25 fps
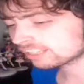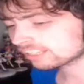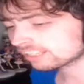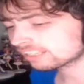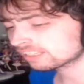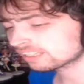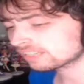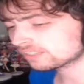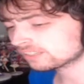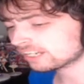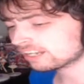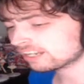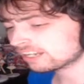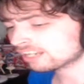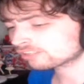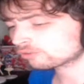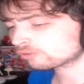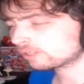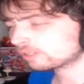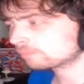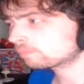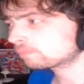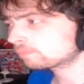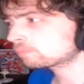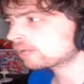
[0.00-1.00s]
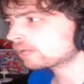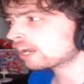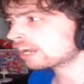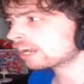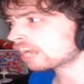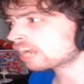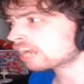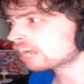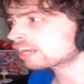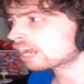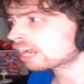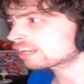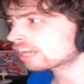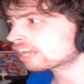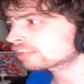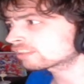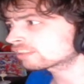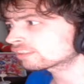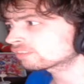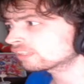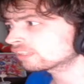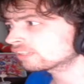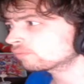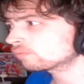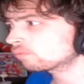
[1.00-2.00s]
I agree. But I
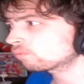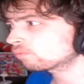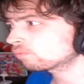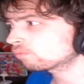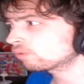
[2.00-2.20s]
think